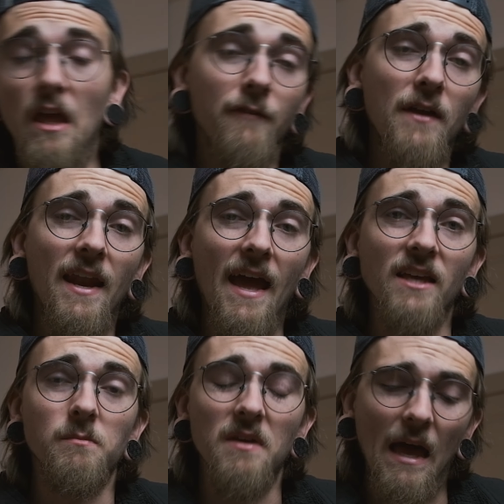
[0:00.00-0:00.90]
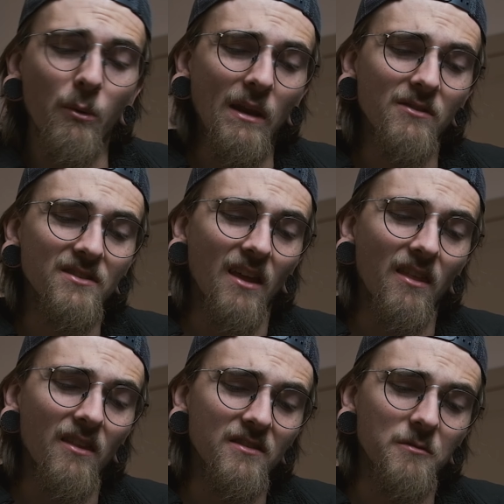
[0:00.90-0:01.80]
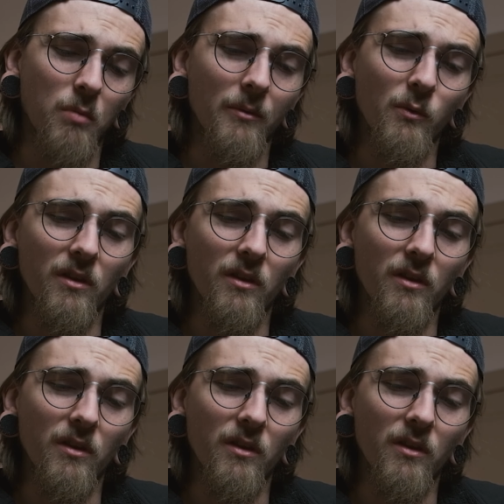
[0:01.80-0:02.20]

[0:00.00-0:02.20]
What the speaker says: And if you had to ask me, I would even say that this is probably